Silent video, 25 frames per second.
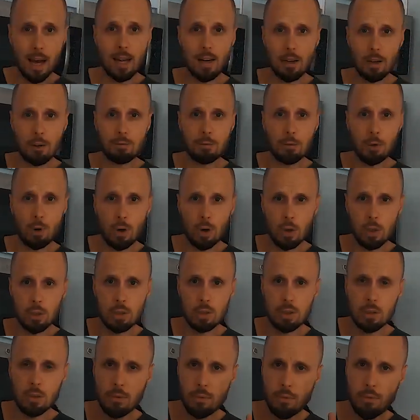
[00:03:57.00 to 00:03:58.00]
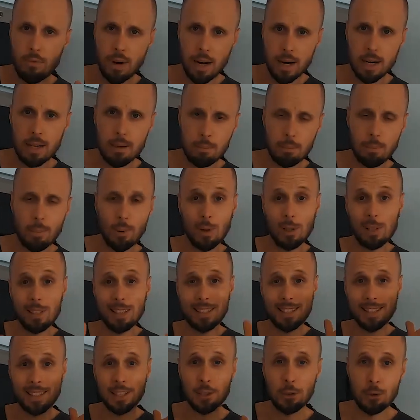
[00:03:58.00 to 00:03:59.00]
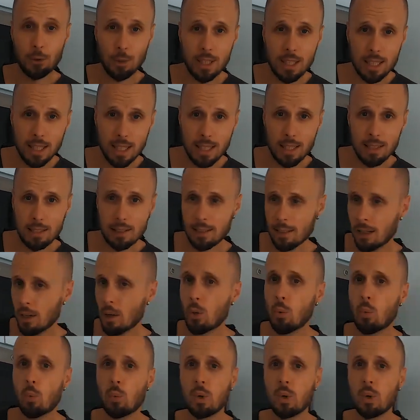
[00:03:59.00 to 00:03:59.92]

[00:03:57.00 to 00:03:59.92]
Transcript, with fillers: and of course very important ingredient